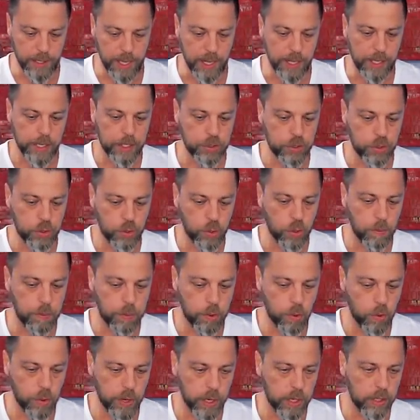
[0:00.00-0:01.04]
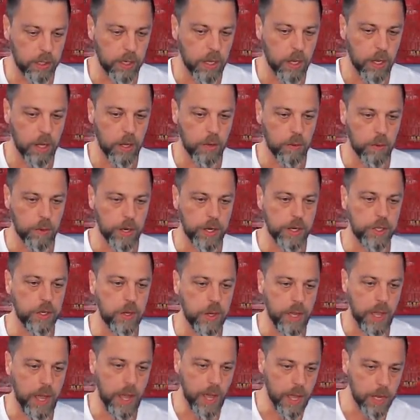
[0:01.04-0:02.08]
getting it to a point where
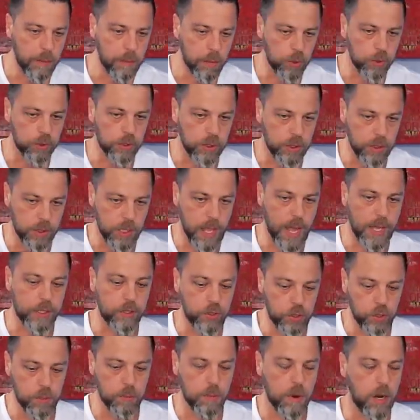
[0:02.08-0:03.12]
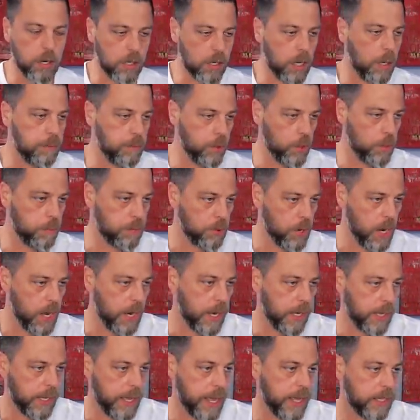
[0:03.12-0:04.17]
you're able not to mark up your
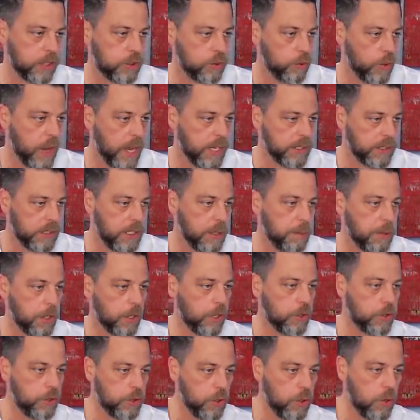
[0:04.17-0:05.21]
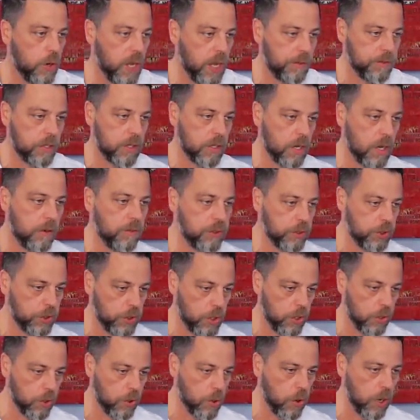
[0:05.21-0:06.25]
product X Y Z because you don't have to cover
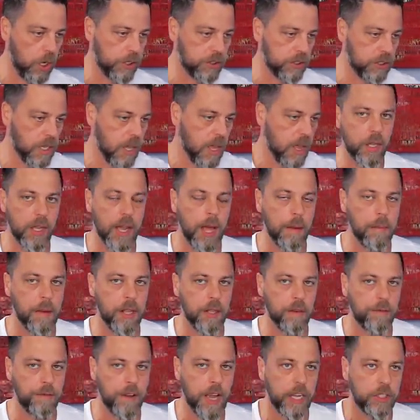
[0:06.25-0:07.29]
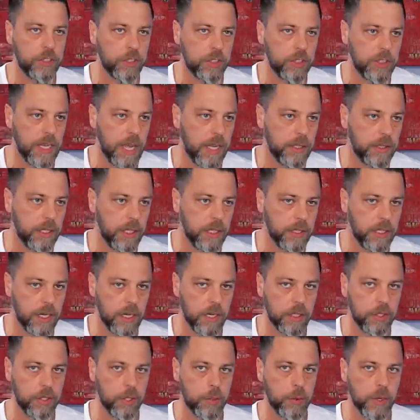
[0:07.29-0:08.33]
certain costs. You got manufacturers out there
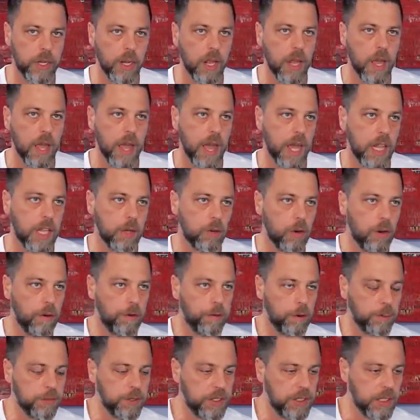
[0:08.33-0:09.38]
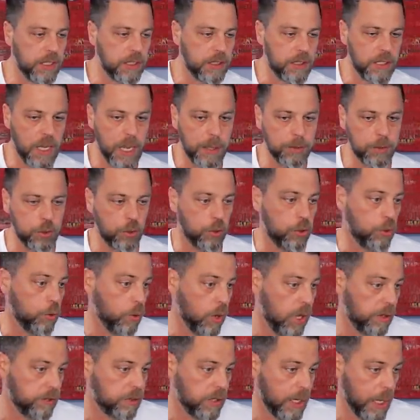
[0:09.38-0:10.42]
that are doing anywhere from six times to
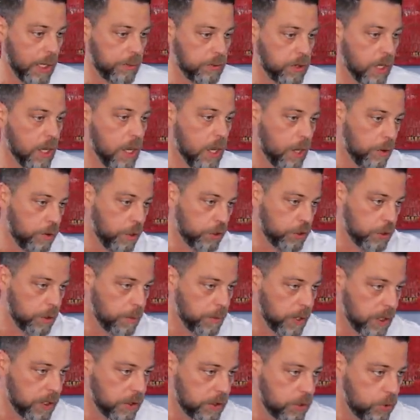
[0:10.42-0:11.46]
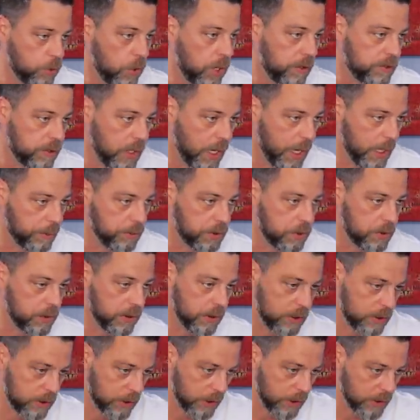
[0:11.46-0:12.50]
twelve times. Richard Mille is twelve times.
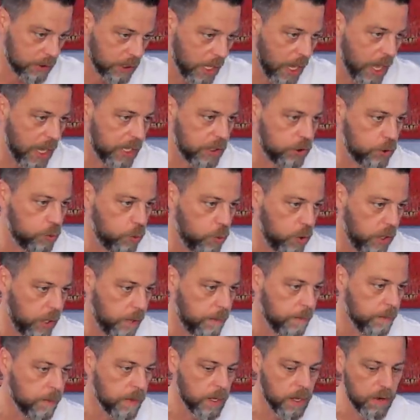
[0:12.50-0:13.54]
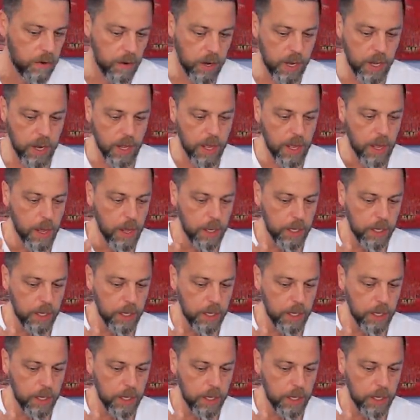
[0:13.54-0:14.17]
He's, he's the highest one, right?